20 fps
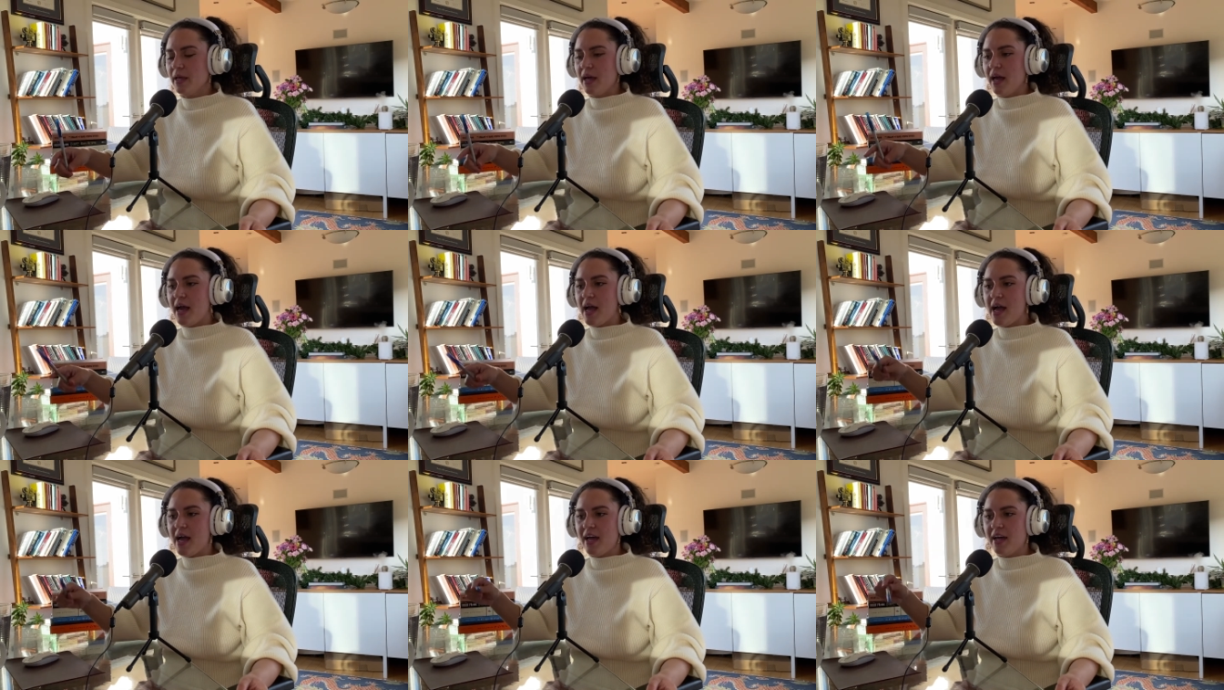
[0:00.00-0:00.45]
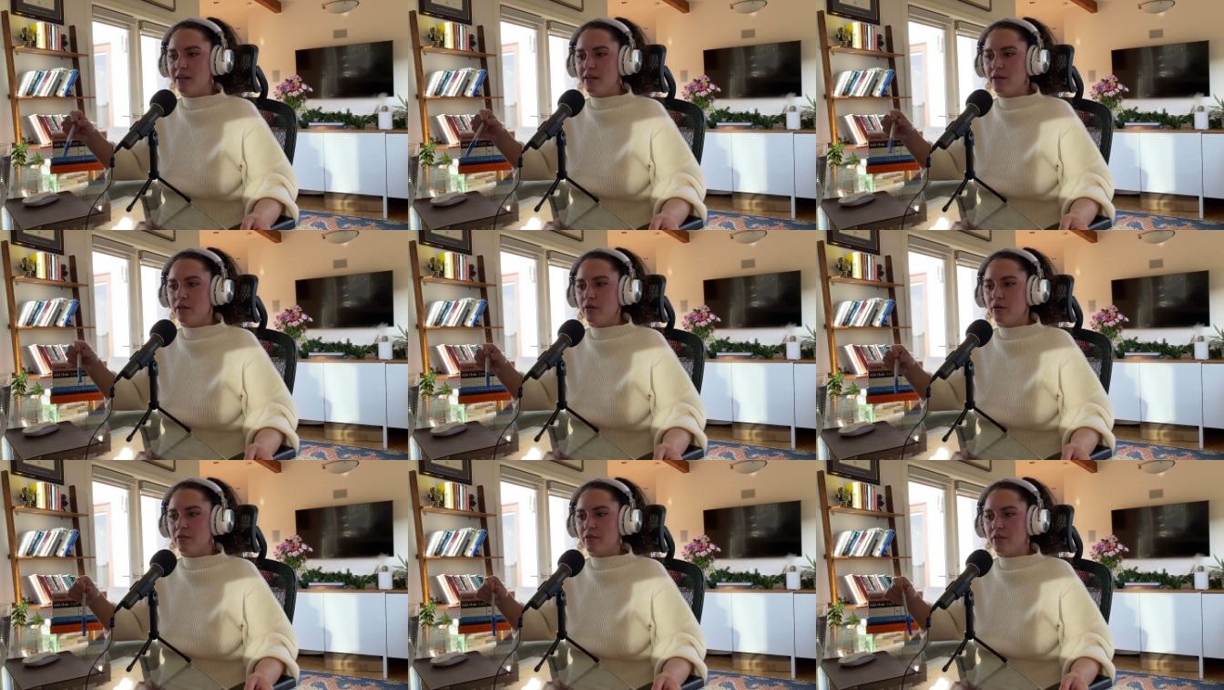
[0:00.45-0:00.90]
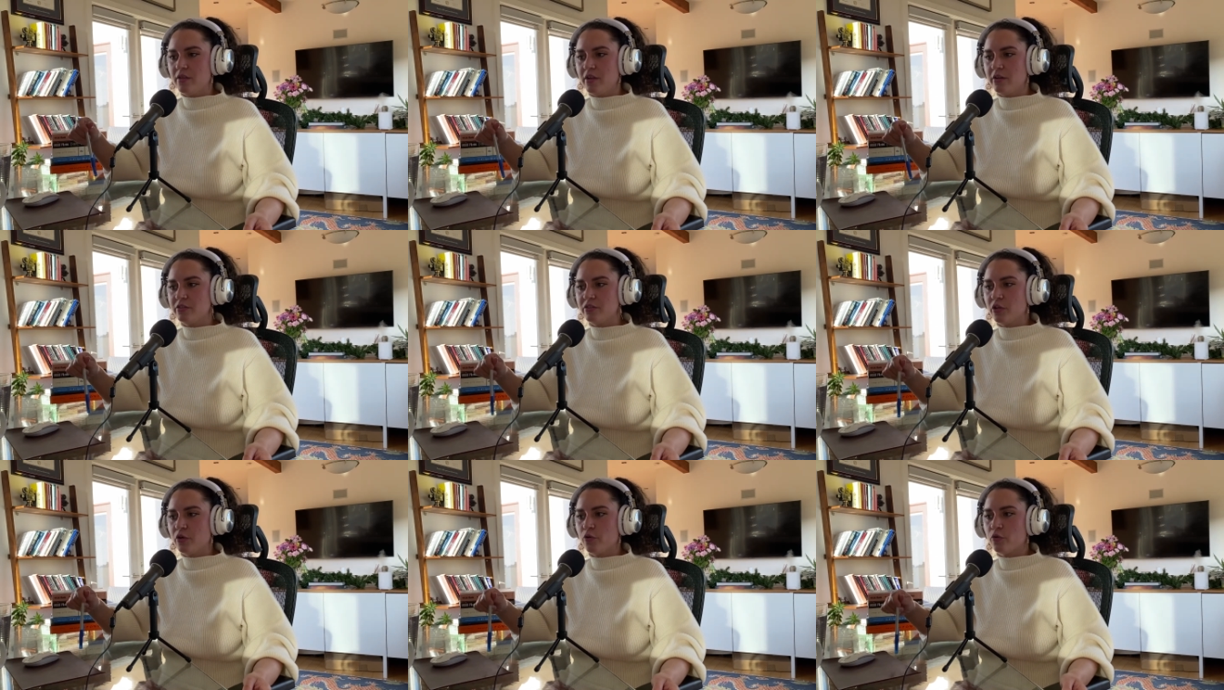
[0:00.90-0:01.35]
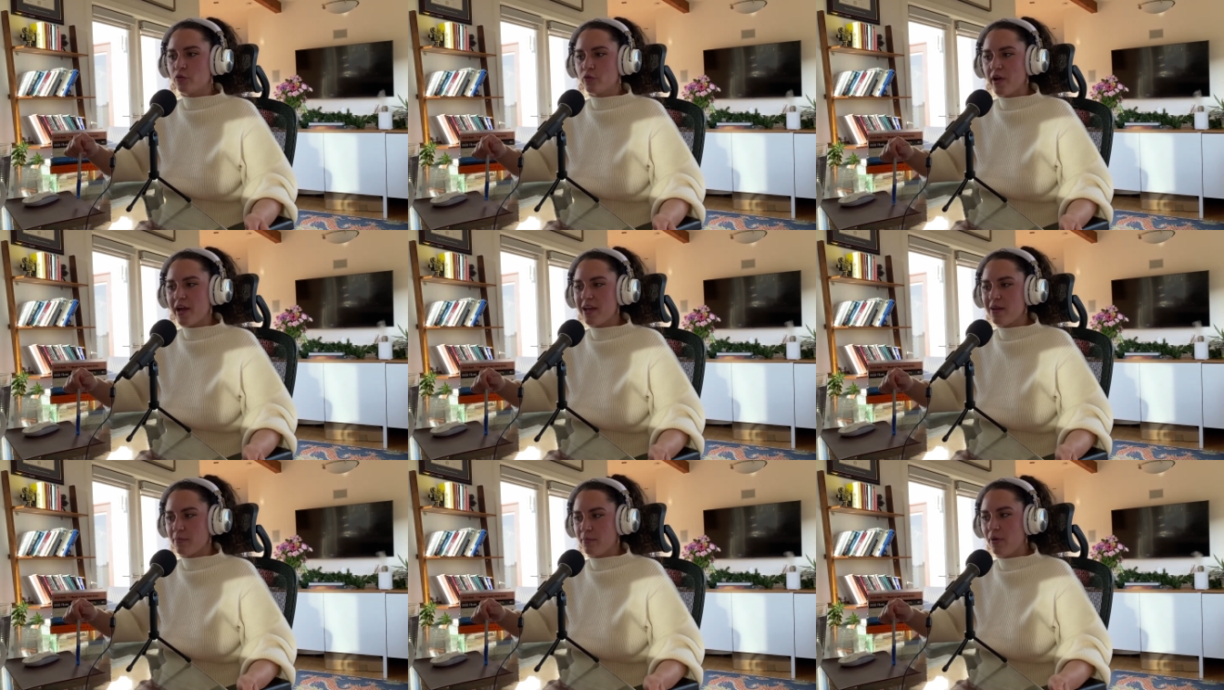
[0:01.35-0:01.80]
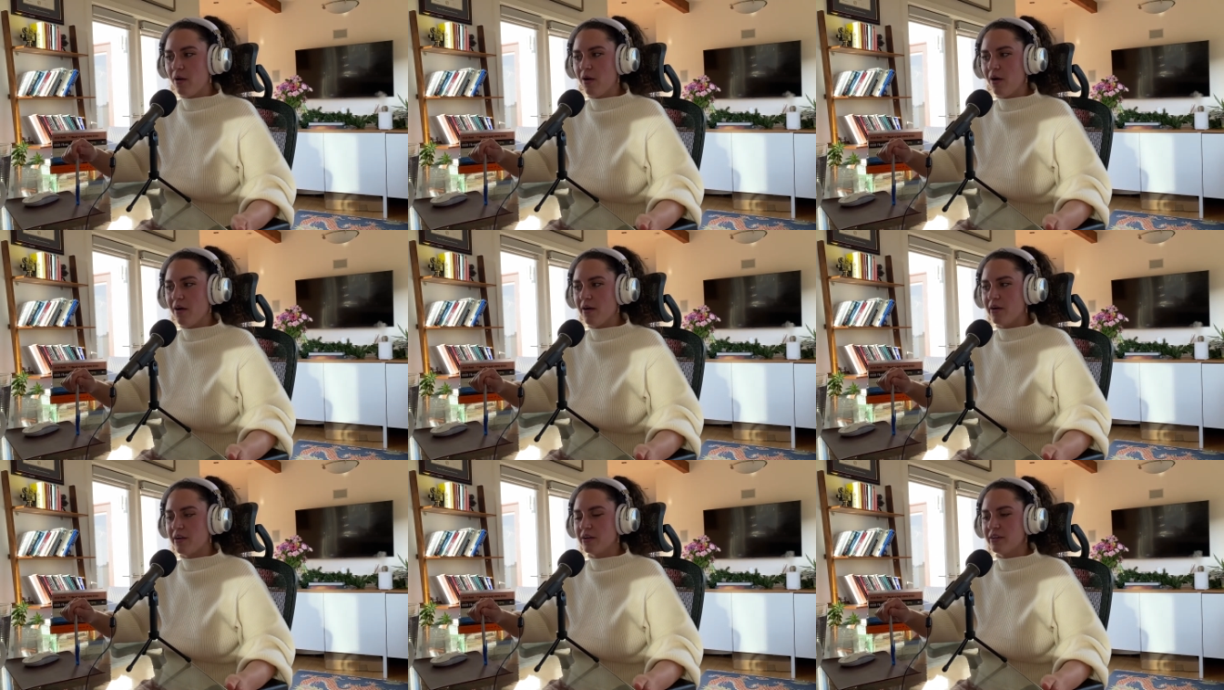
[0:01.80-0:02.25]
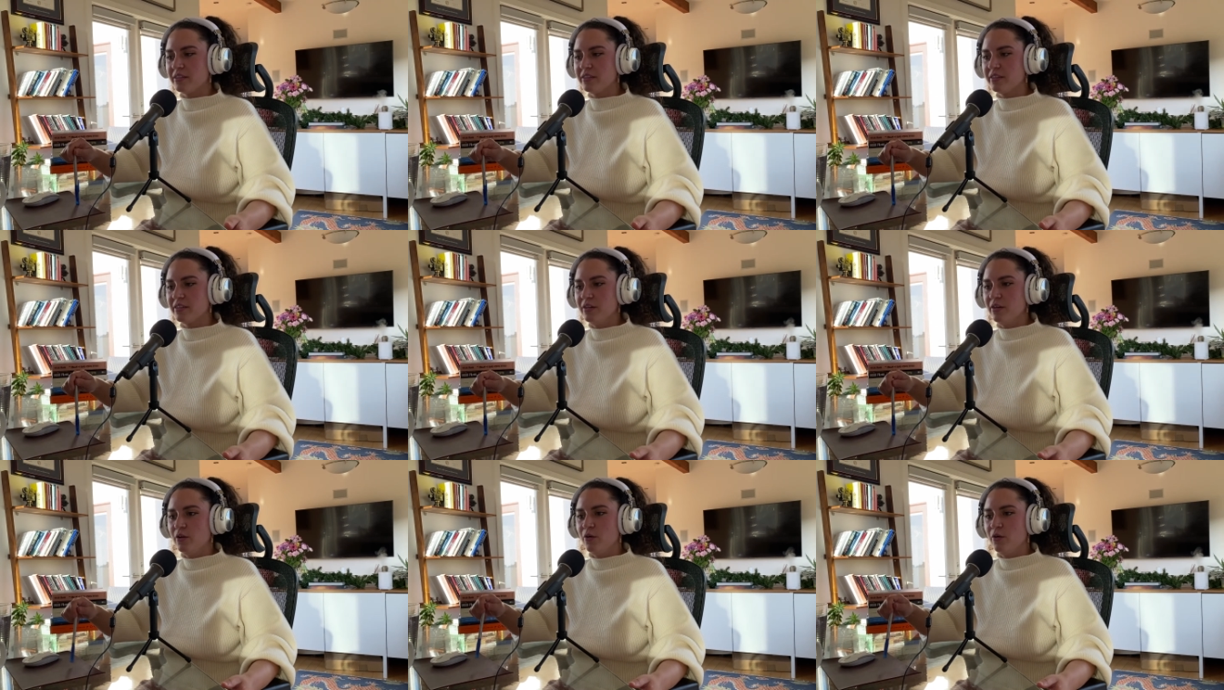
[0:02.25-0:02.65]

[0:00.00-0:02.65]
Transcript: And there's a great part